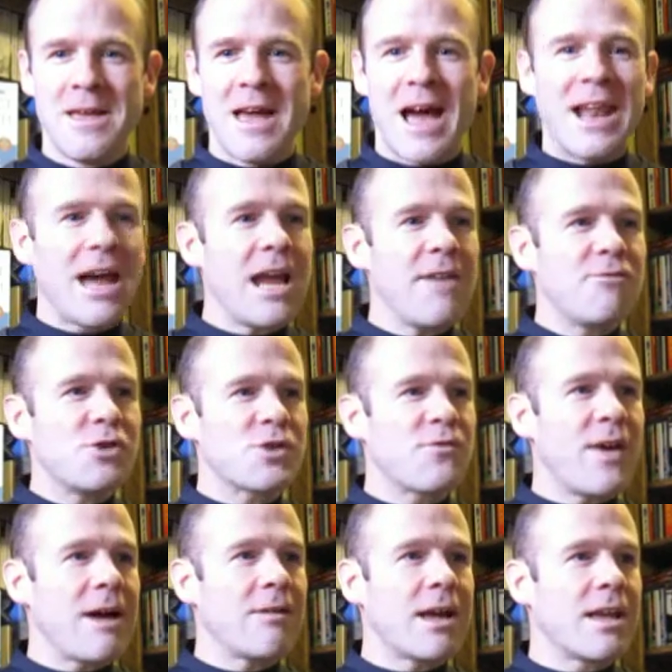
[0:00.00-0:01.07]
And I have just
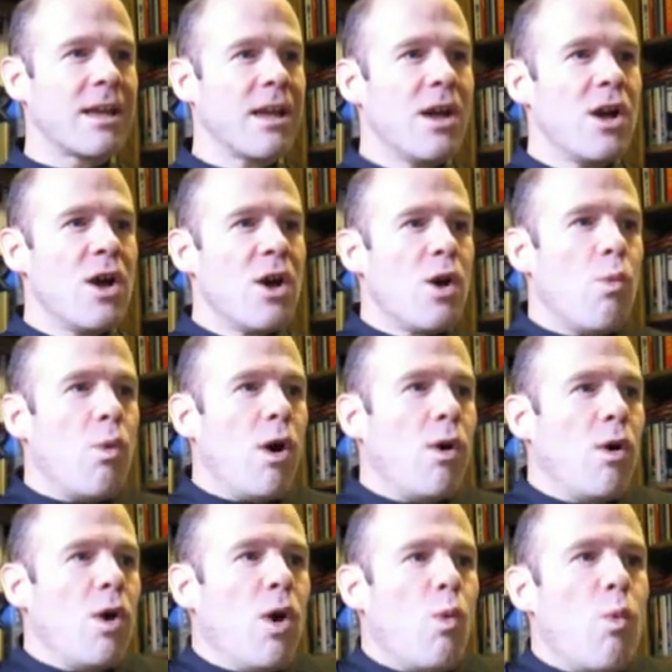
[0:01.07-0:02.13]
found, like,
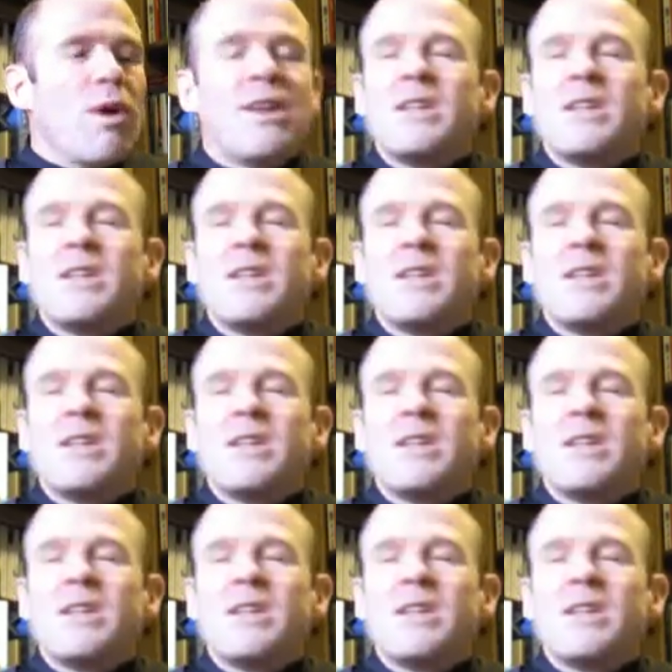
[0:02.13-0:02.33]
what